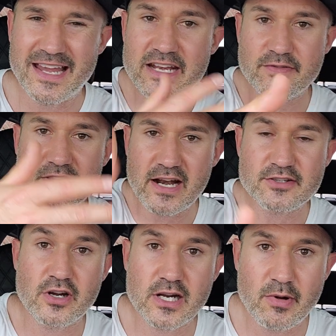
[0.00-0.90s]
Anything that I
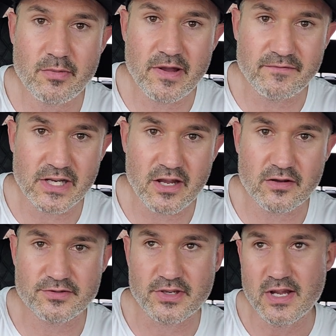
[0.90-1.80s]
talk about in my
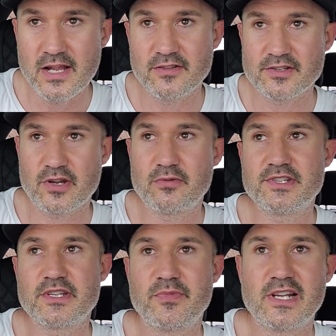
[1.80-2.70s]
videos, there's
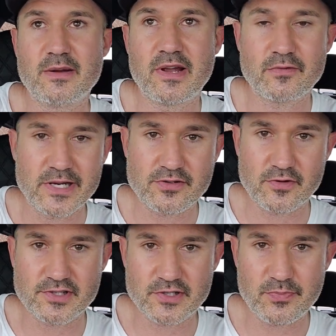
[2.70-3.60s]
always something on my
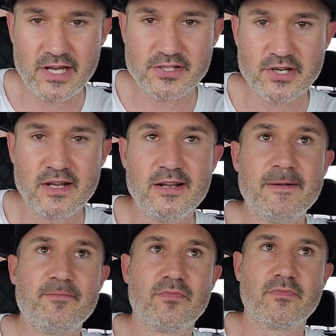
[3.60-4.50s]
resources page
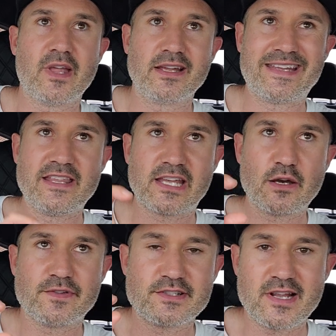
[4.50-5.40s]
at
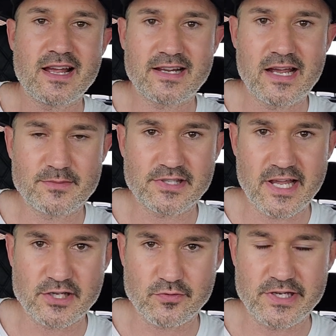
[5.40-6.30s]
keithkalfas.com
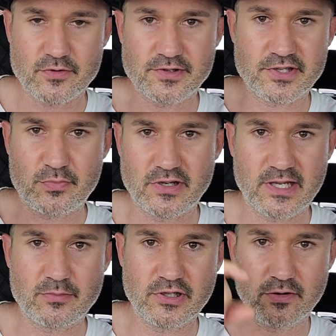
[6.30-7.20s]
slash resources. I'll put a
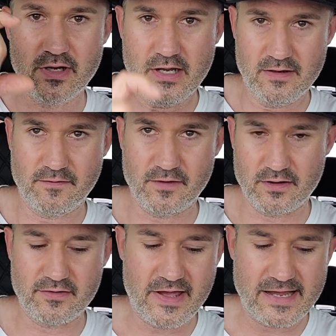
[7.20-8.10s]
link below
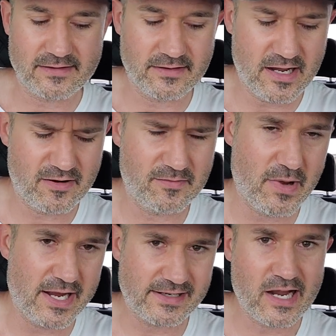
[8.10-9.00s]
for that. Now,
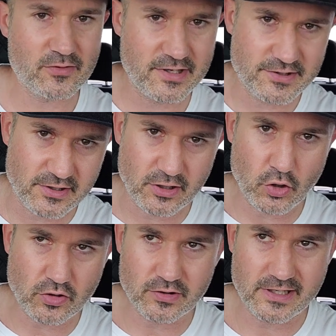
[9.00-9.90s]
my accountant is a
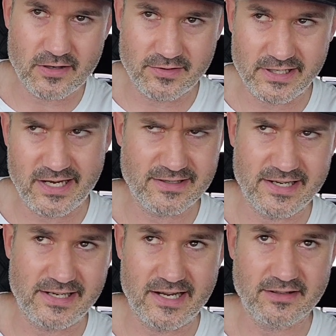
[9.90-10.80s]
local accountant. He can't
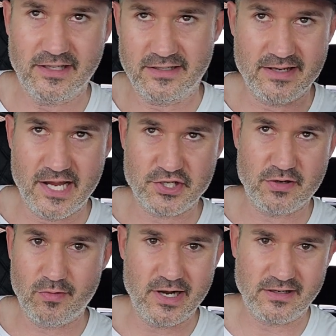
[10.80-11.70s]
take on like
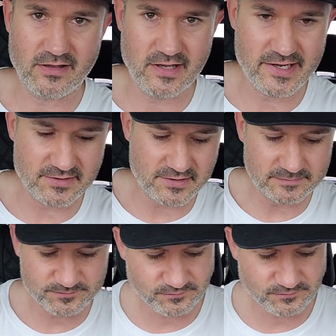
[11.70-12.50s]
nationwide clients.